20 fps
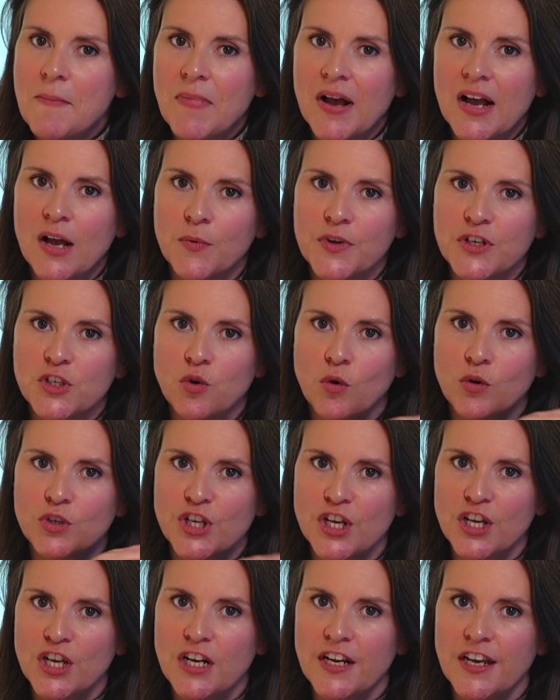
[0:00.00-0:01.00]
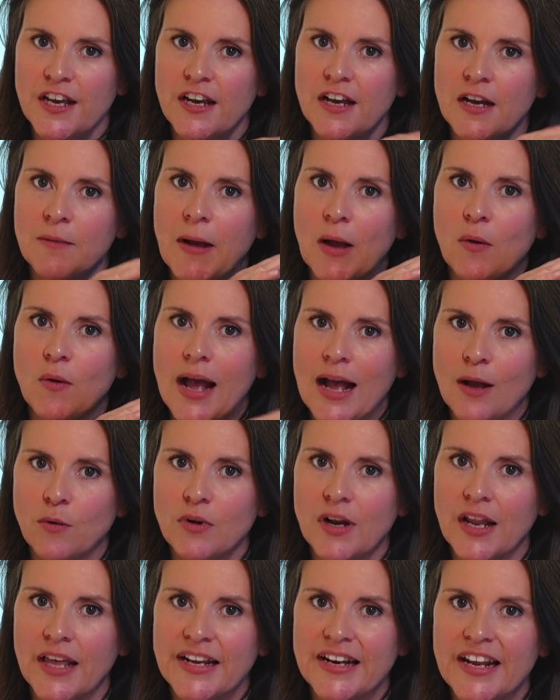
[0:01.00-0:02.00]
how we talked earlier about
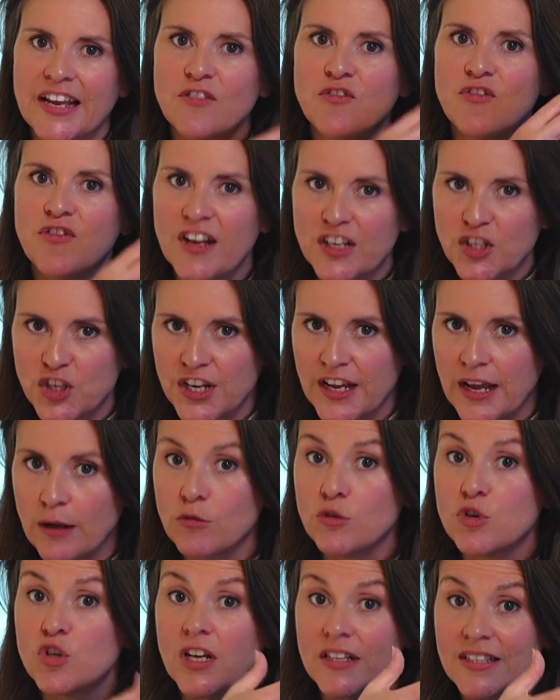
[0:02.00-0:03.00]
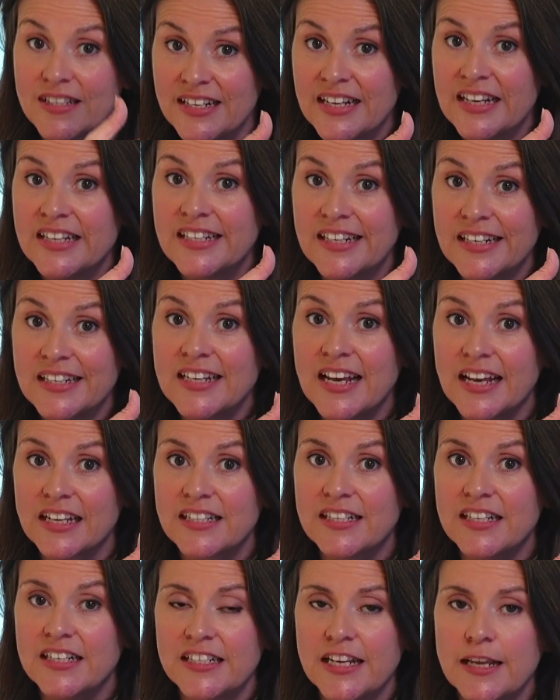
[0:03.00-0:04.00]
outlining, fleshing out and translating
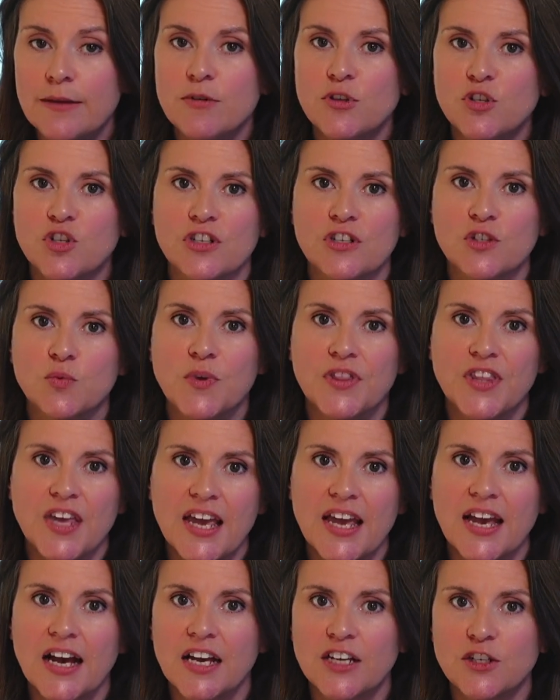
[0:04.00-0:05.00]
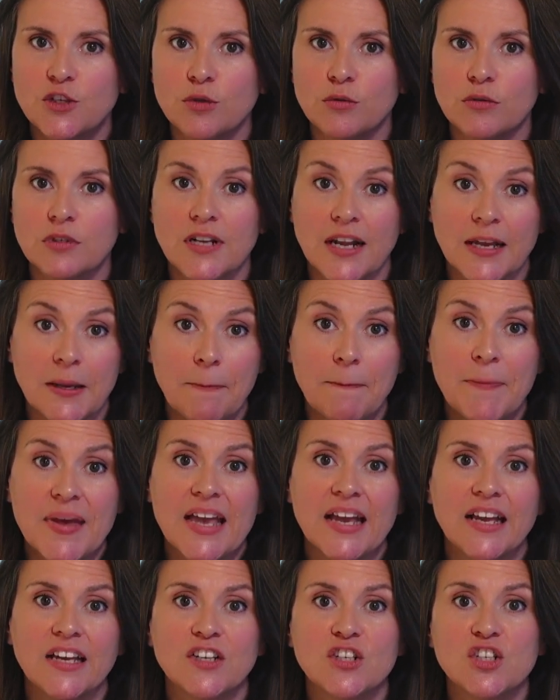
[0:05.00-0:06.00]
text into images with AI tools like
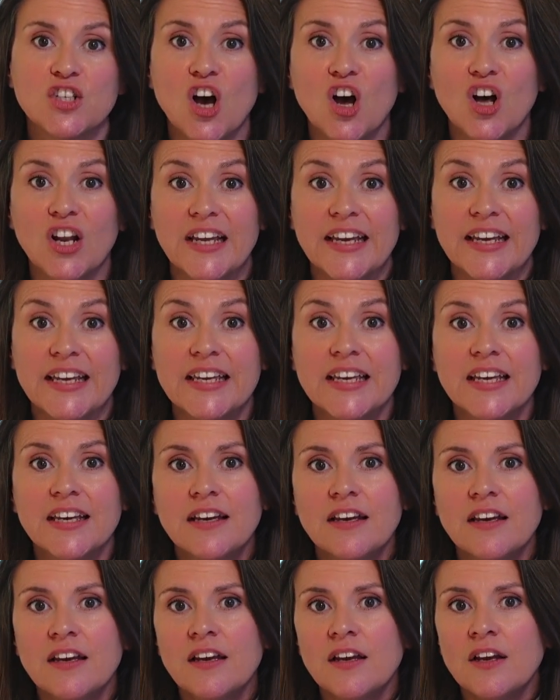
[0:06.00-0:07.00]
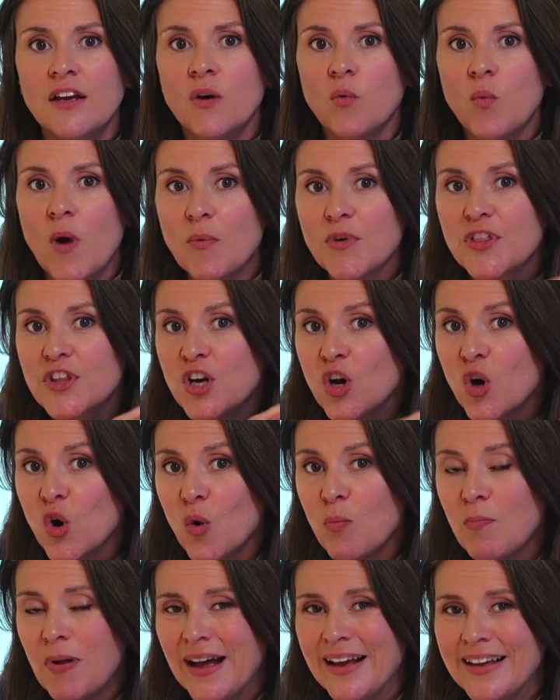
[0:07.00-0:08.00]
Bing and DALL-E, well, with
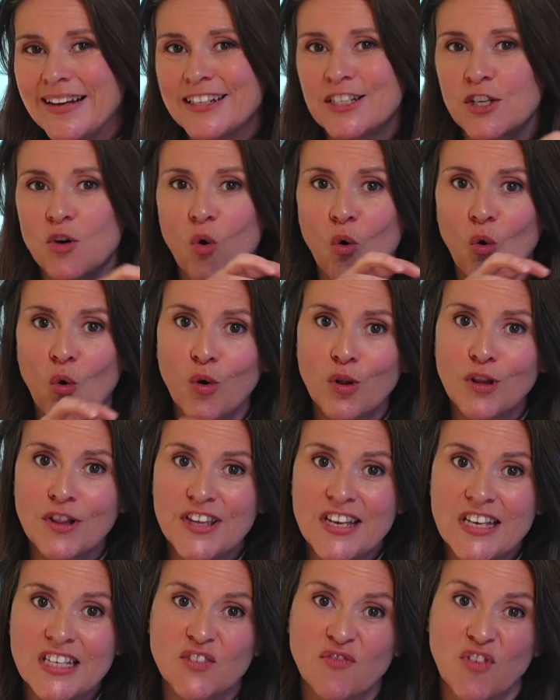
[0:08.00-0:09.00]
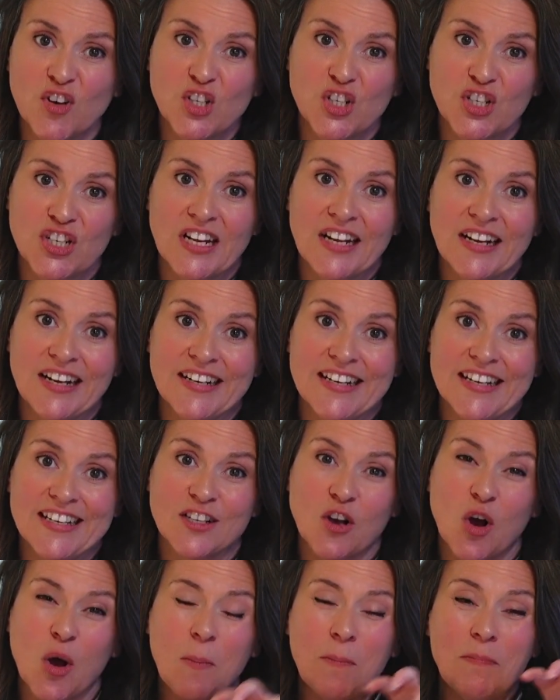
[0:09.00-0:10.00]
Copilot, all these functionalities
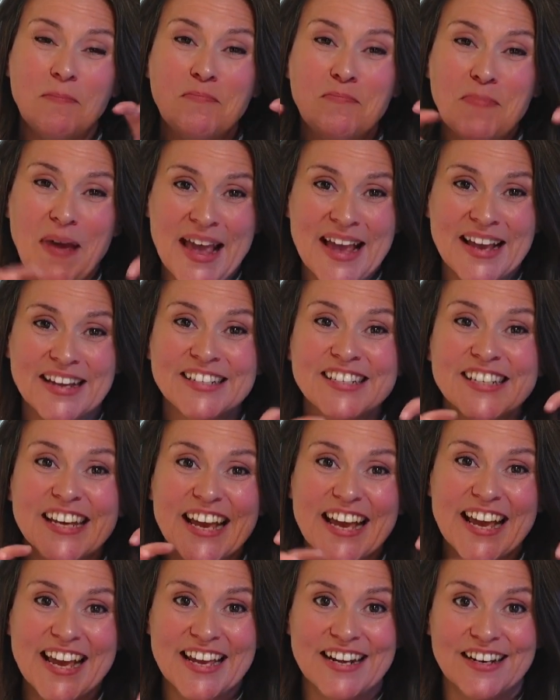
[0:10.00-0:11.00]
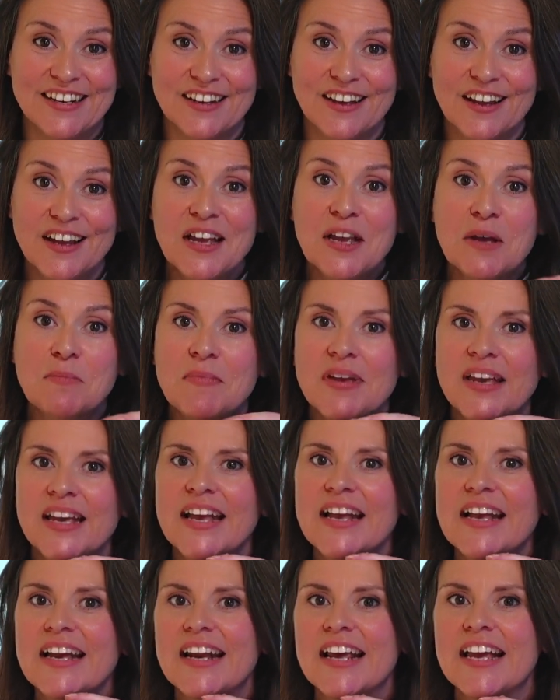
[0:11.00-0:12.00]
are baked in,
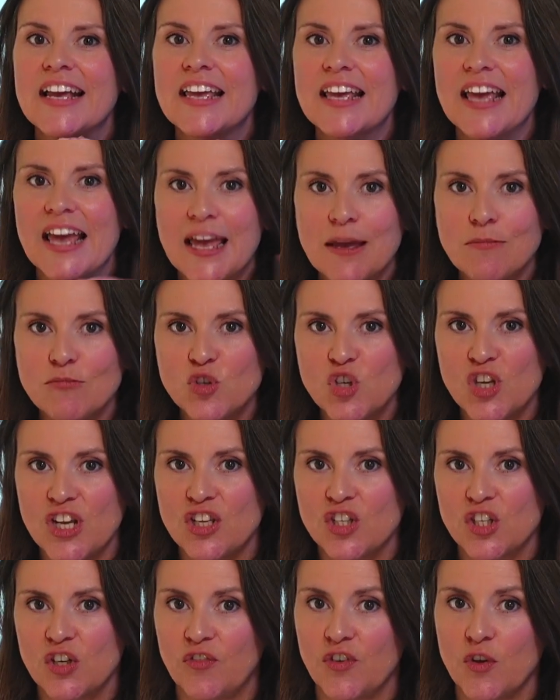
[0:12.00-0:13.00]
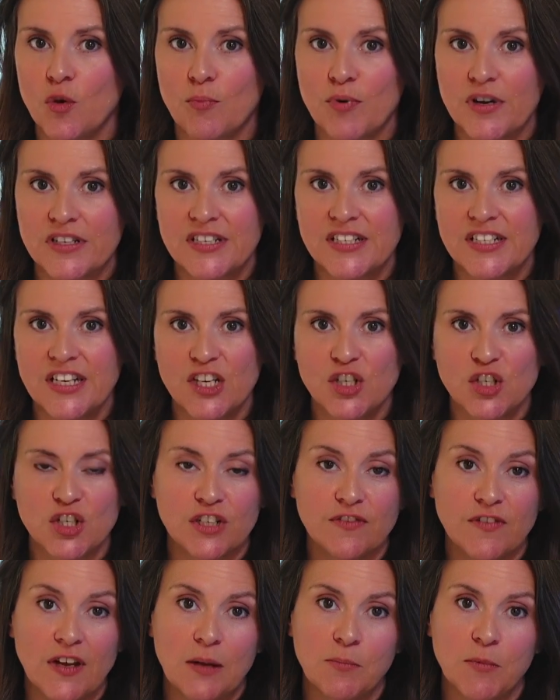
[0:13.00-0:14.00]
making it a game changer for your presentation
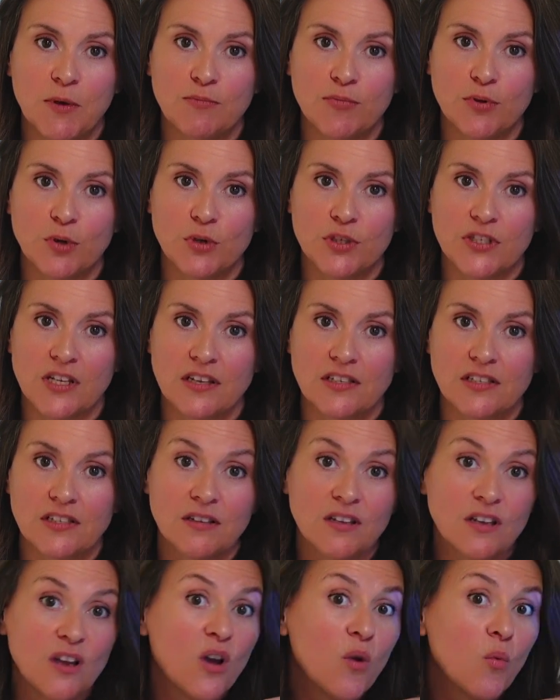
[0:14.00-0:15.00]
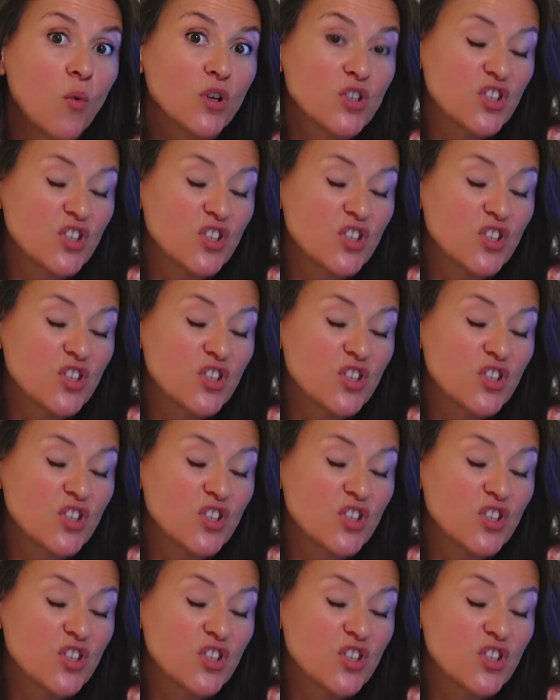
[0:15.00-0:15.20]
development process. Watch